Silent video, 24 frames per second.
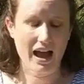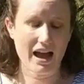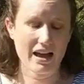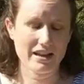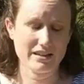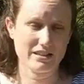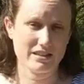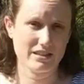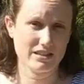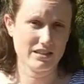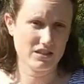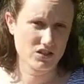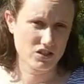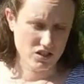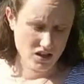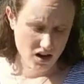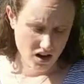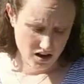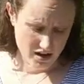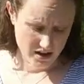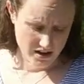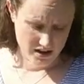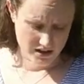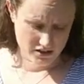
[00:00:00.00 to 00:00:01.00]
I
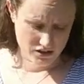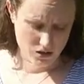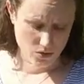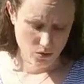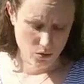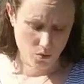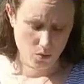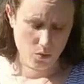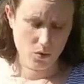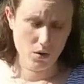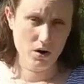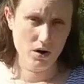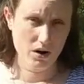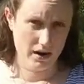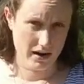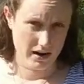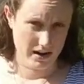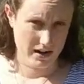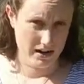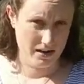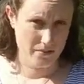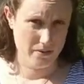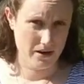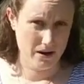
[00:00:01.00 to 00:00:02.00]
started to
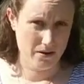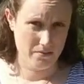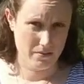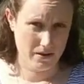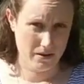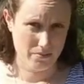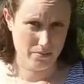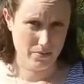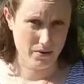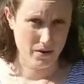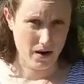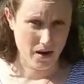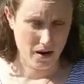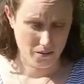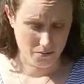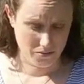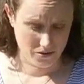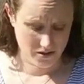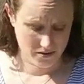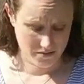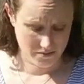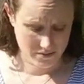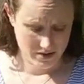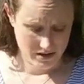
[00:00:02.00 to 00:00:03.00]
worry about my
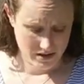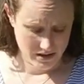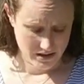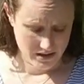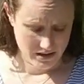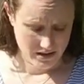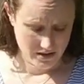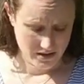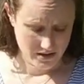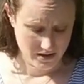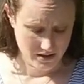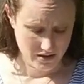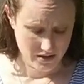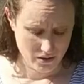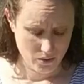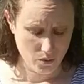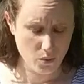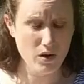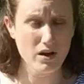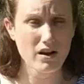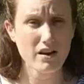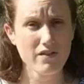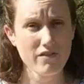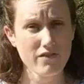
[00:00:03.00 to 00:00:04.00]
problem.
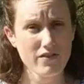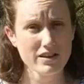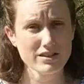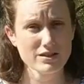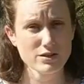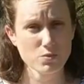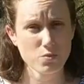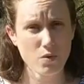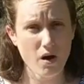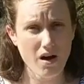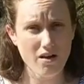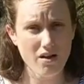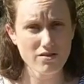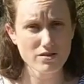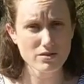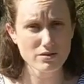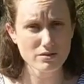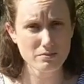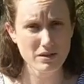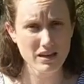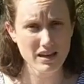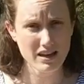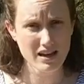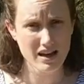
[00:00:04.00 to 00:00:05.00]
What if it
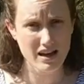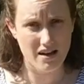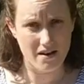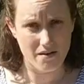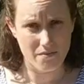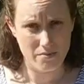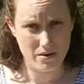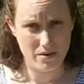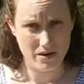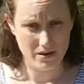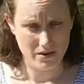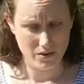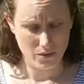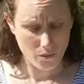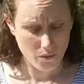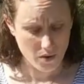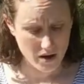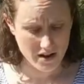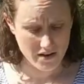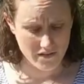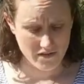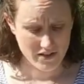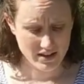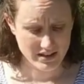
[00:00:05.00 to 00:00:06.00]
swallows me up?
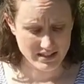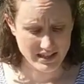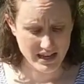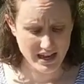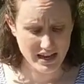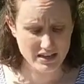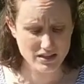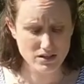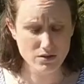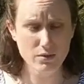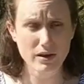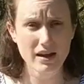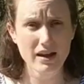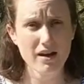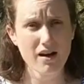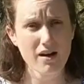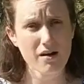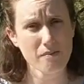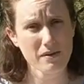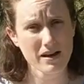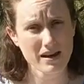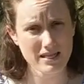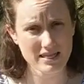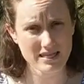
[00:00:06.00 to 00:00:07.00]
What if it takes away
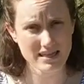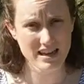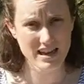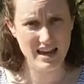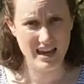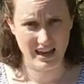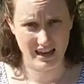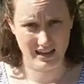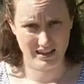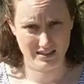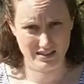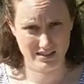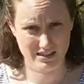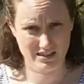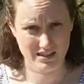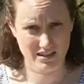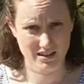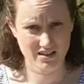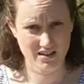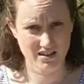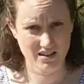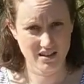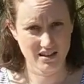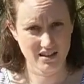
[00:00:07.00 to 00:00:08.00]
all my things?
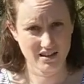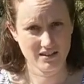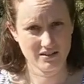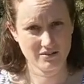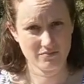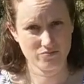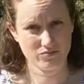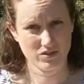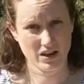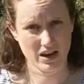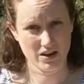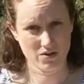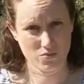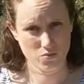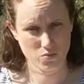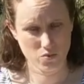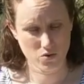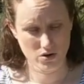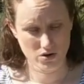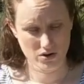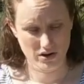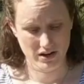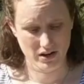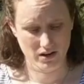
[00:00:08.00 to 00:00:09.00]
I
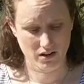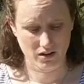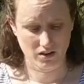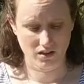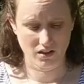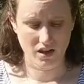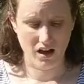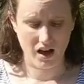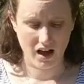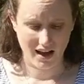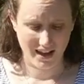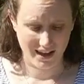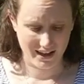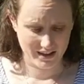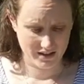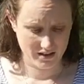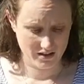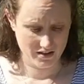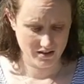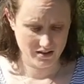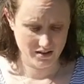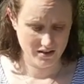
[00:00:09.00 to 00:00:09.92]
worried a lot.